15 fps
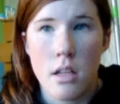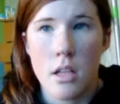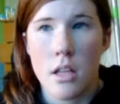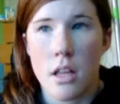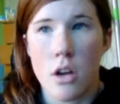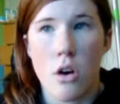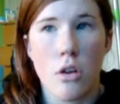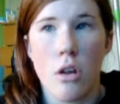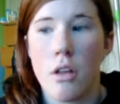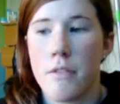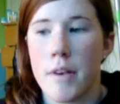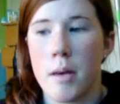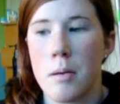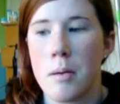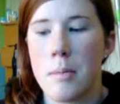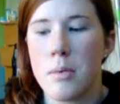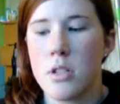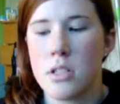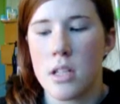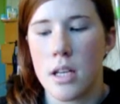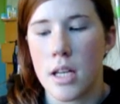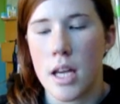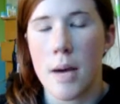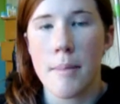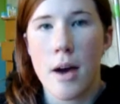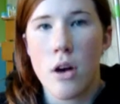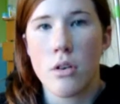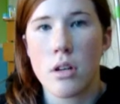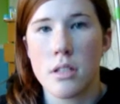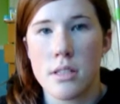They called all the family members saying, come
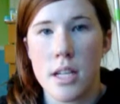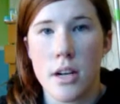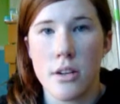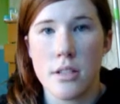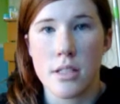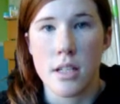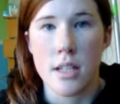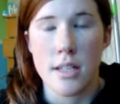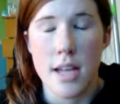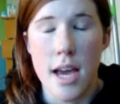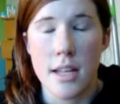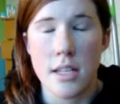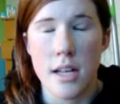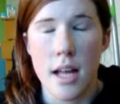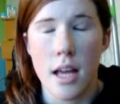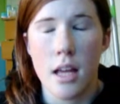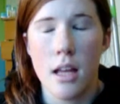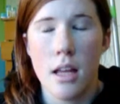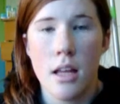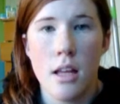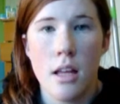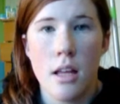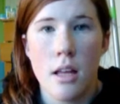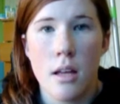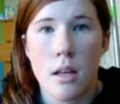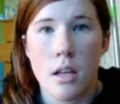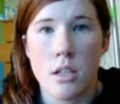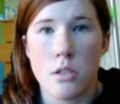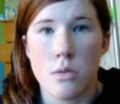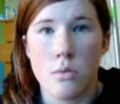out because Terry's going to die tonight
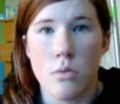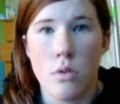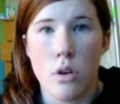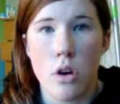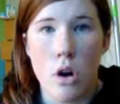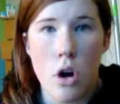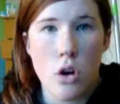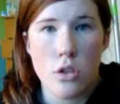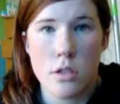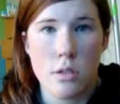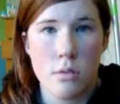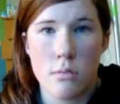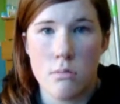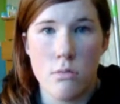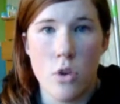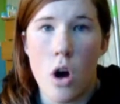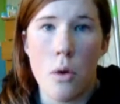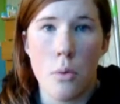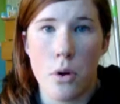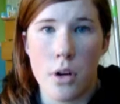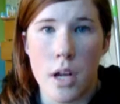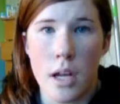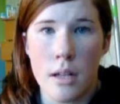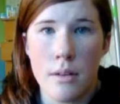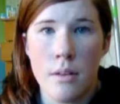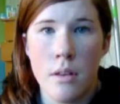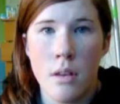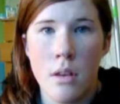because her heart's not working.